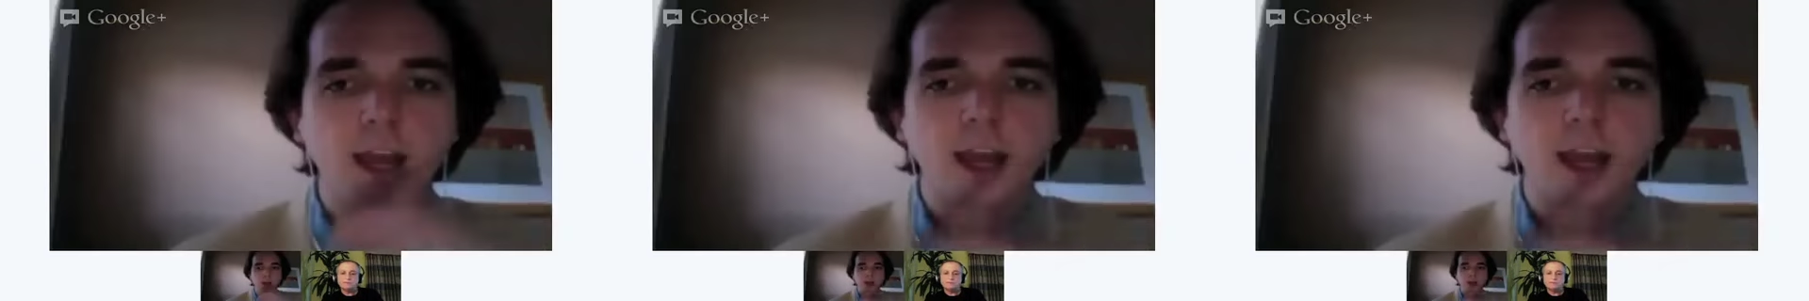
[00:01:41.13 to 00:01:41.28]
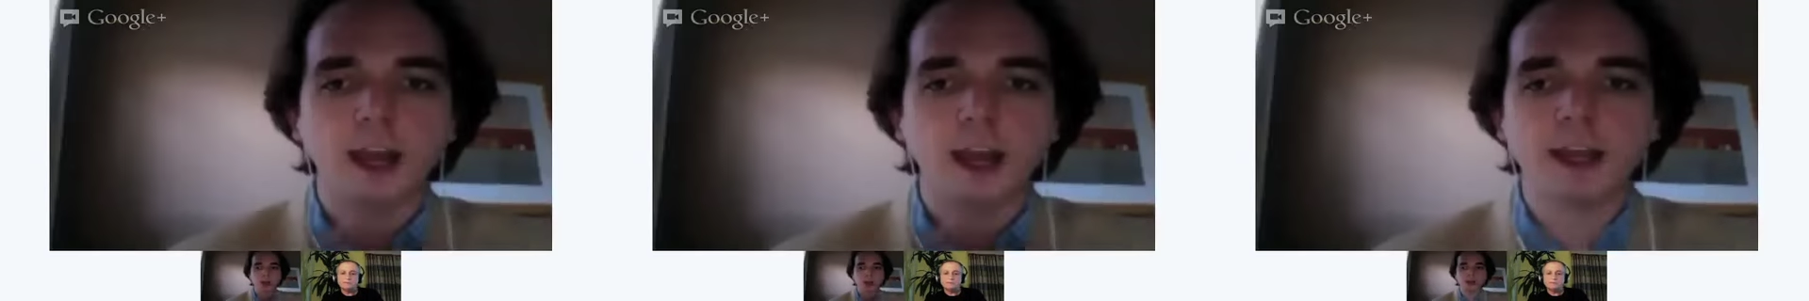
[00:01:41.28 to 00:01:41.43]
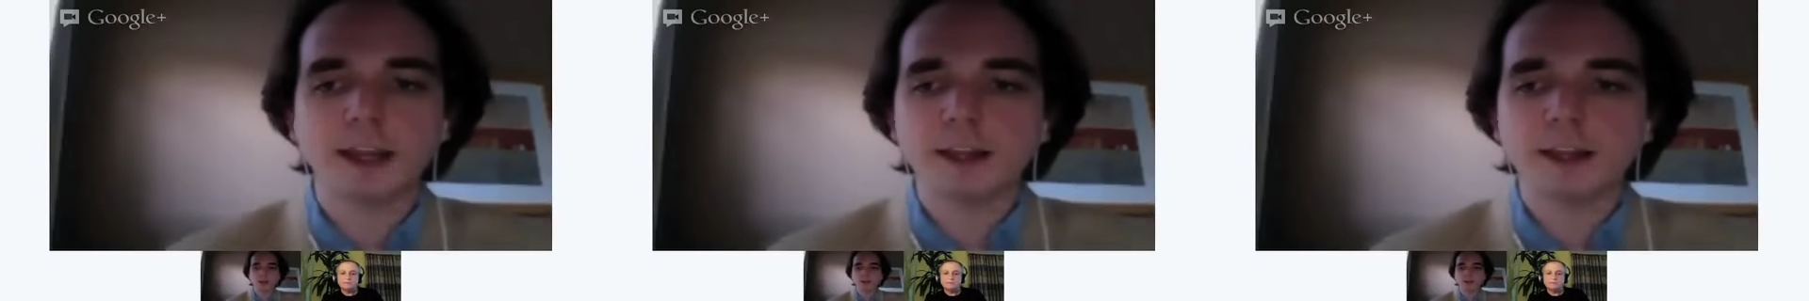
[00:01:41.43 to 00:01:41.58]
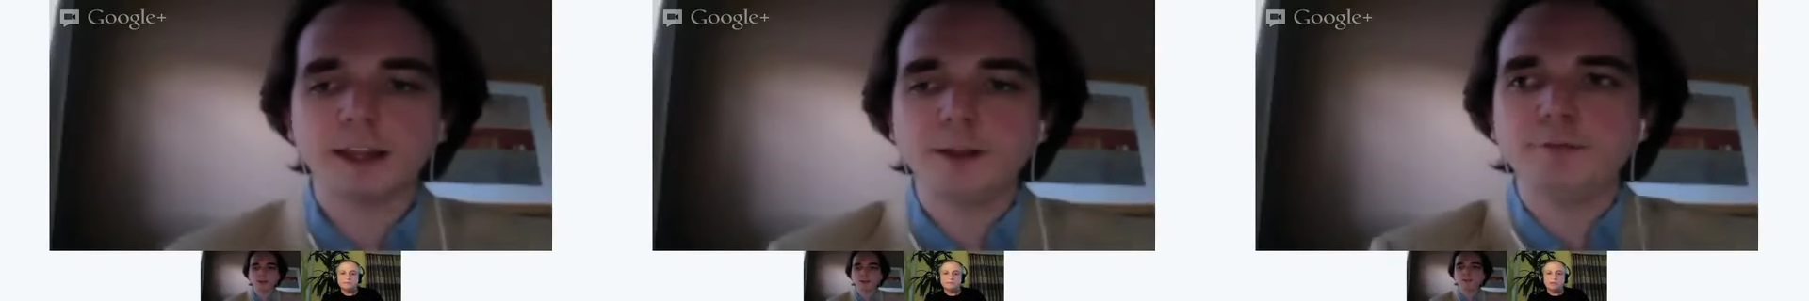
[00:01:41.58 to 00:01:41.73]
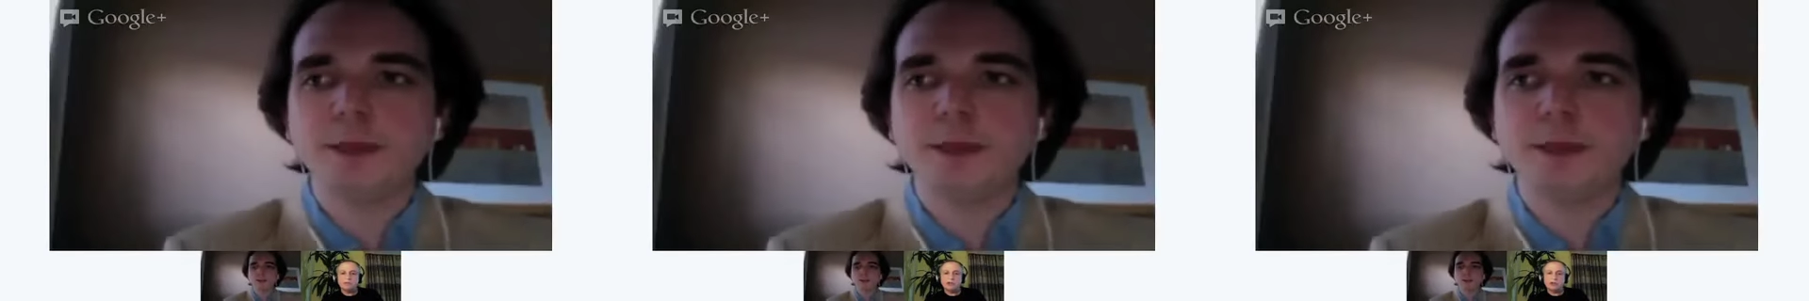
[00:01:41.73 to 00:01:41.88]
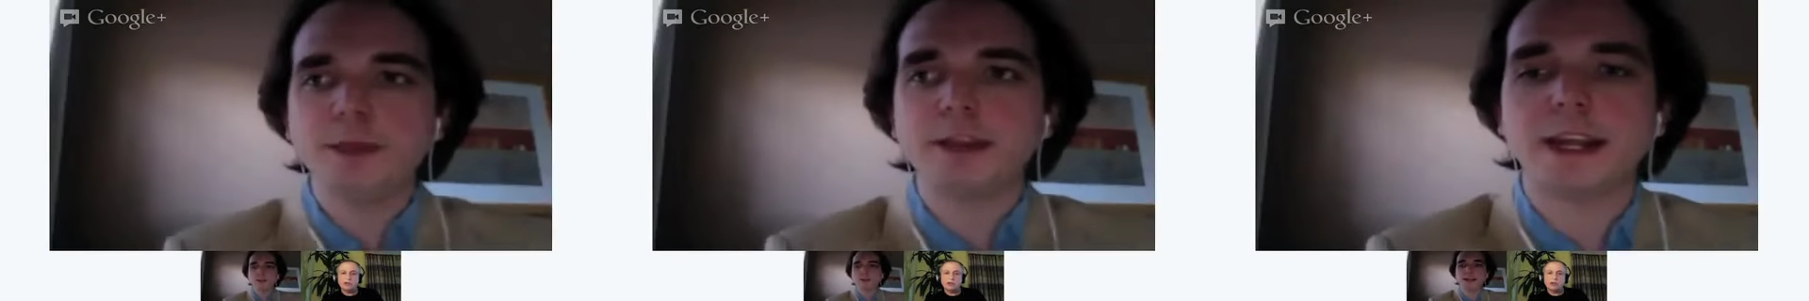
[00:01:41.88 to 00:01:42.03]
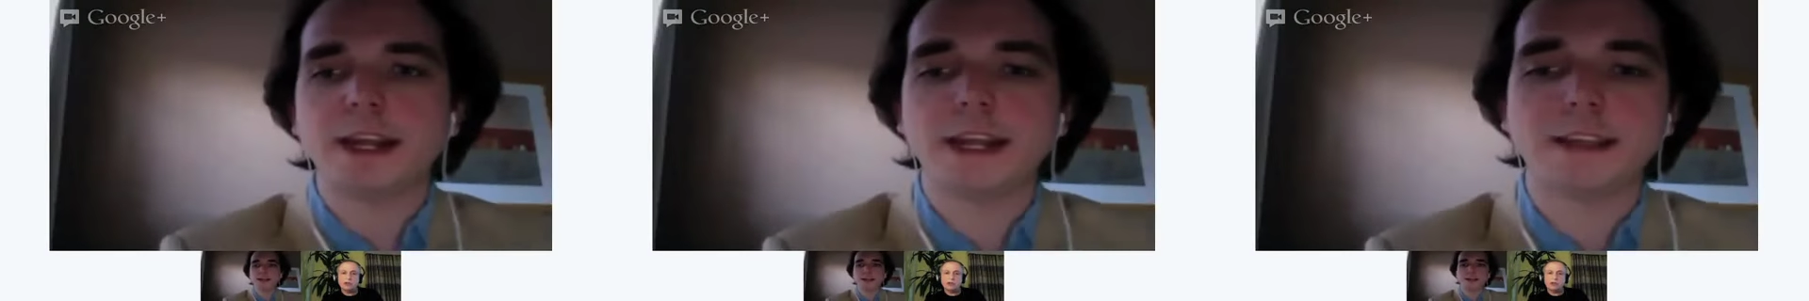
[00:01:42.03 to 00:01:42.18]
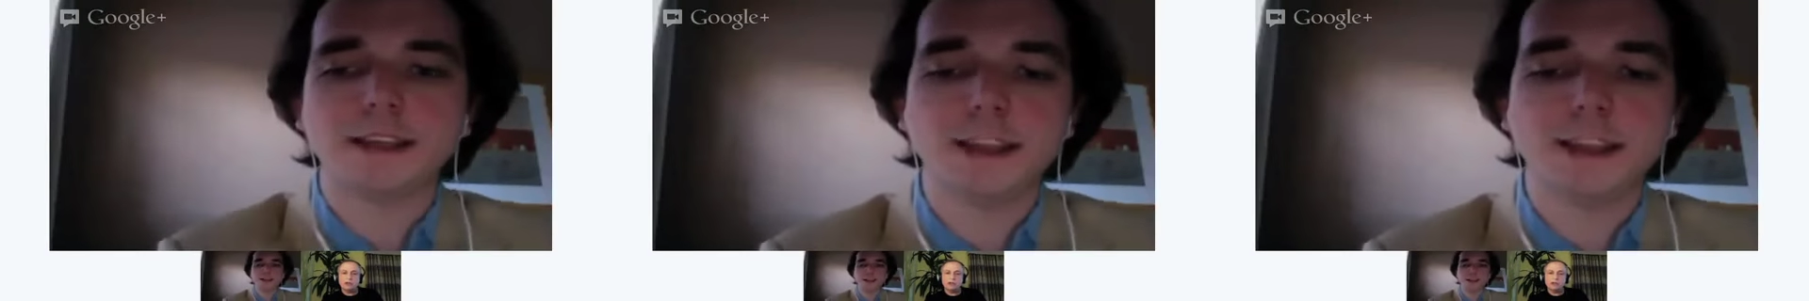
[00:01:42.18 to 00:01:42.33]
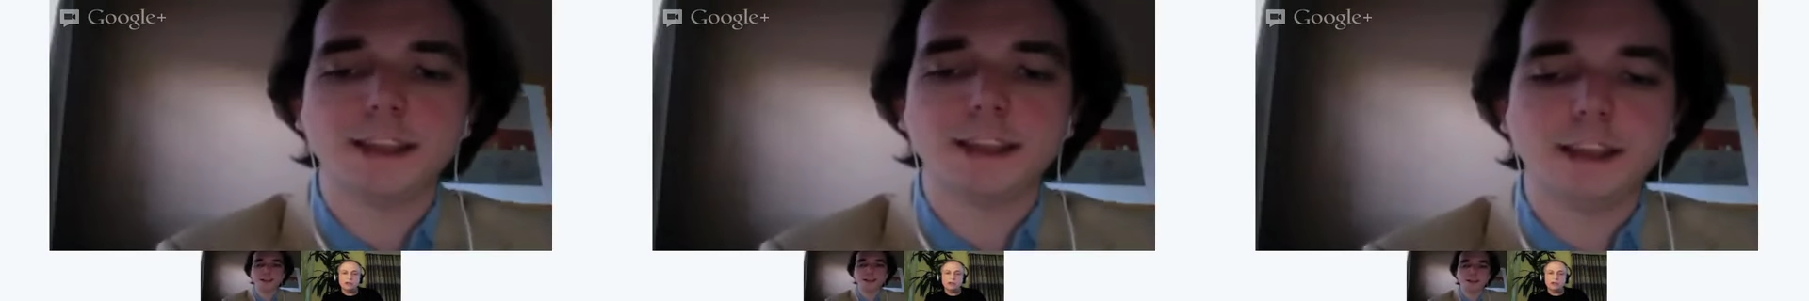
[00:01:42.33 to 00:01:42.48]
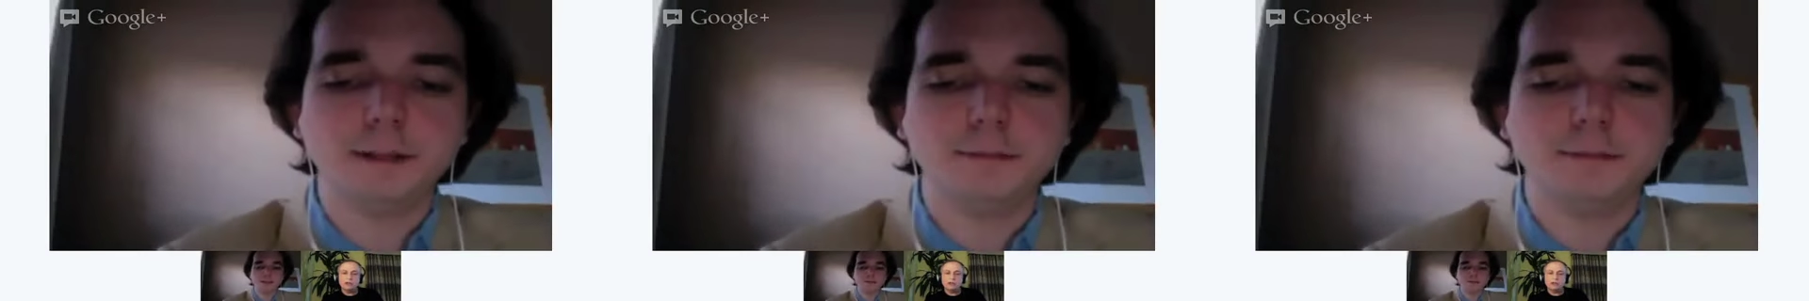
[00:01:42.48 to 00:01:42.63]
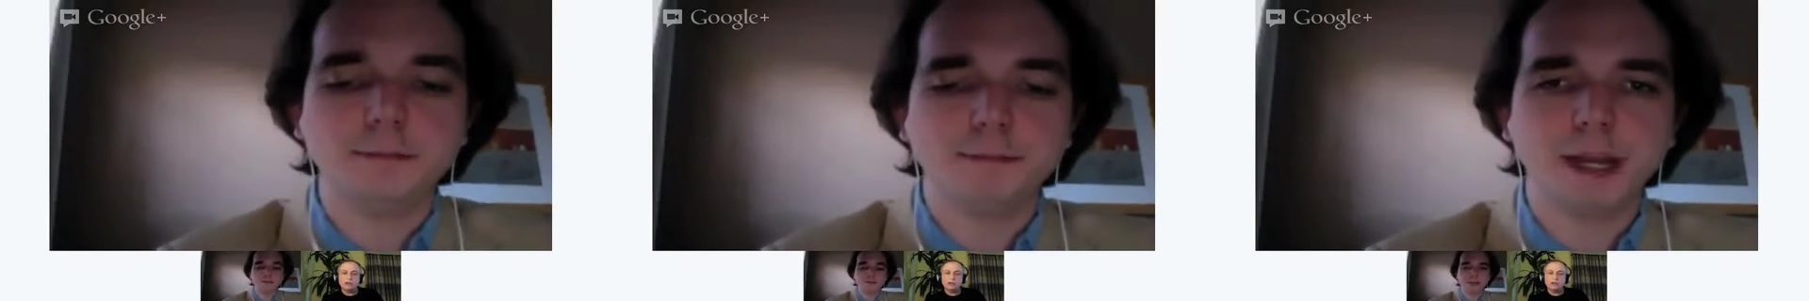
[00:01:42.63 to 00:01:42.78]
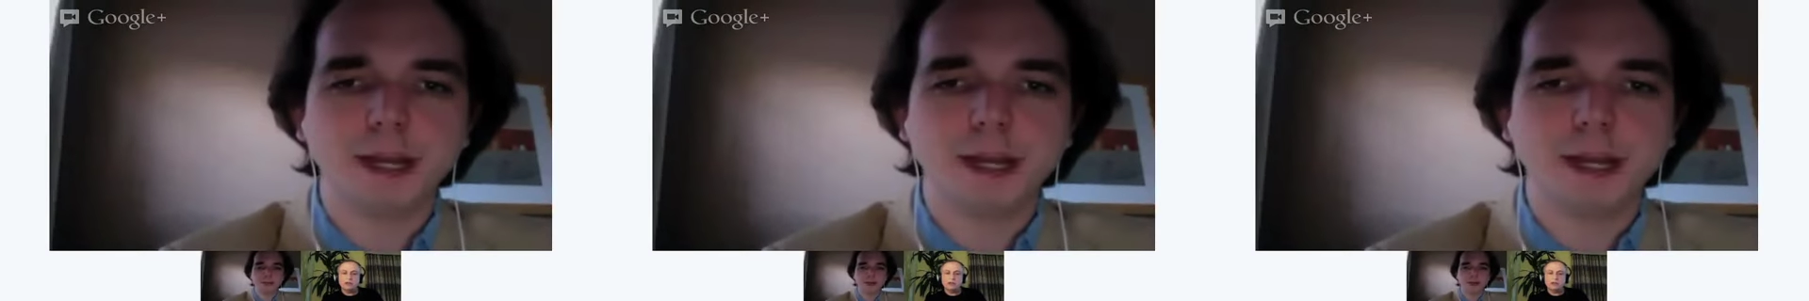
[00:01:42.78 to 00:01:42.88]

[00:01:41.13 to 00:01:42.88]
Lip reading: Now you've been at the